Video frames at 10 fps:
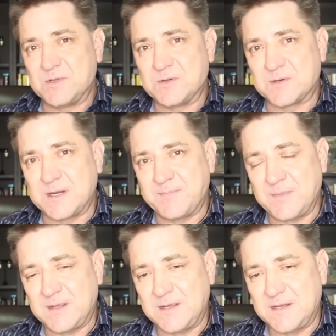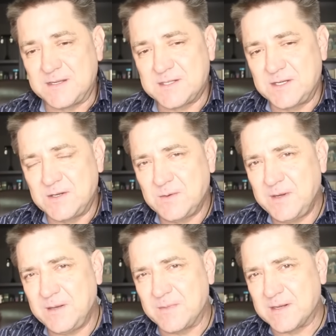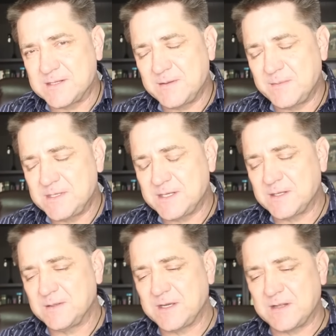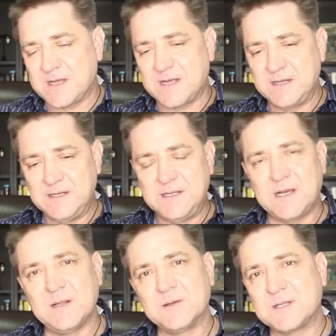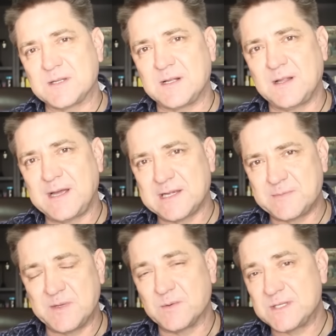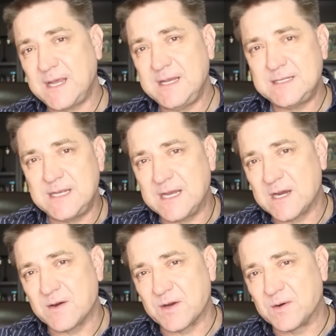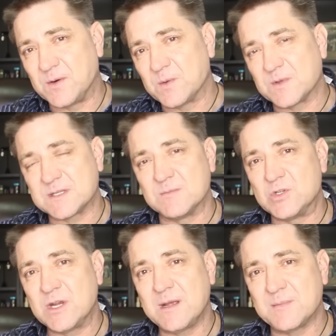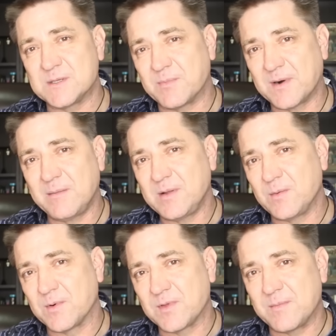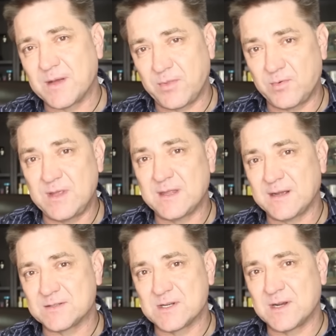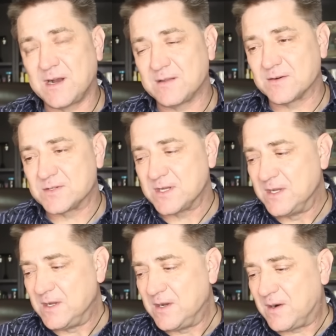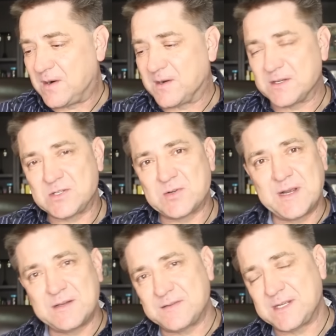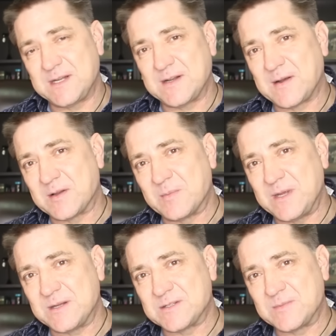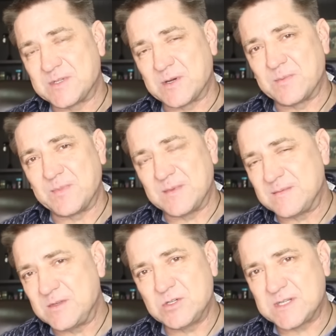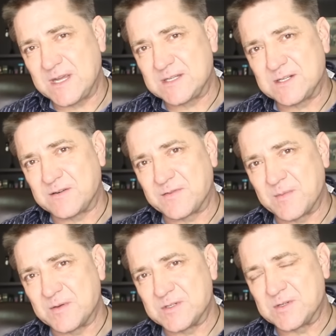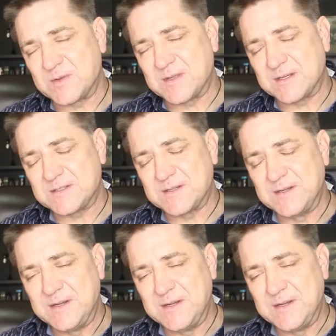jewelry. And I said, wait a minute, let me take a look at that. I looked at the clasp and it was 18 karat gold with some gems and probably worth about $3,000 on a strand of $10 beads. So you just can't tell from those two things.